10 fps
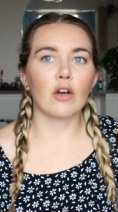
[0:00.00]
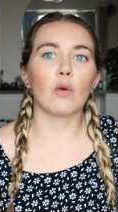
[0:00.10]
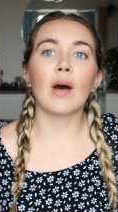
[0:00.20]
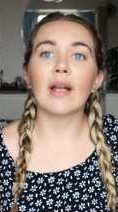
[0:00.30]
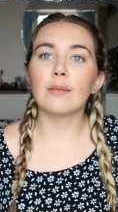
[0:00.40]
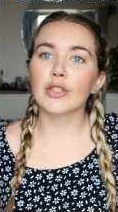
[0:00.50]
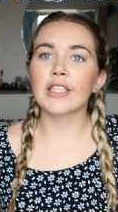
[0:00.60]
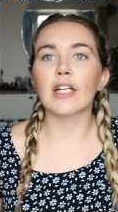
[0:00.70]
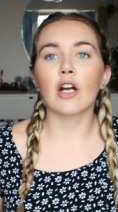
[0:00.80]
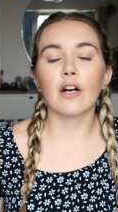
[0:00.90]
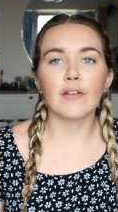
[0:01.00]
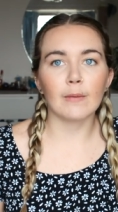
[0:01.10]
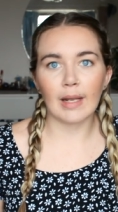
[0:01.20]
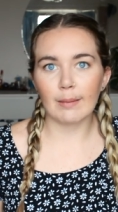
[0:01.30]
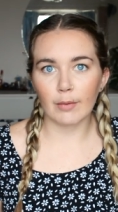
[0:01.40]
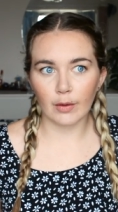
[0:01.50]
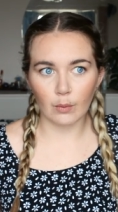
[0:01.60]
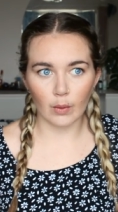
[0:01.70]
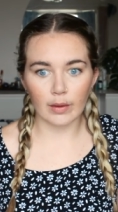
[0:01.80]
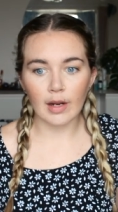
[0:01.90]
or while I'm drinking coffee while I'm on the
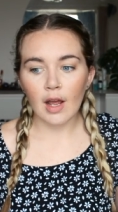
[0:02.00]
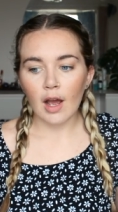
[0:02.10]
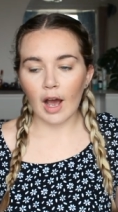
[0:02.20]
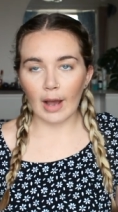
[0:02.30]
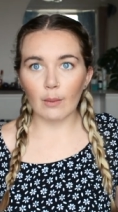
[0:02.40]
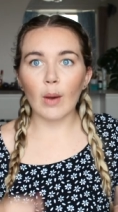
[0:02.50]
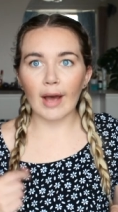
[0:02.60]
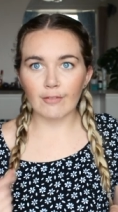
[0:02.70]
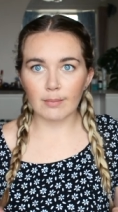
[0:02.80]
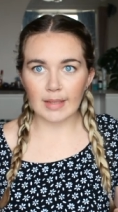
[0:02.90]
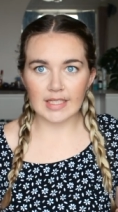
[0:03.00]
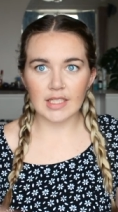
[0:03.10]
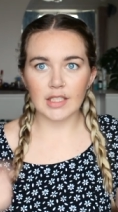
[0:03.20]
ward, I will have a mint.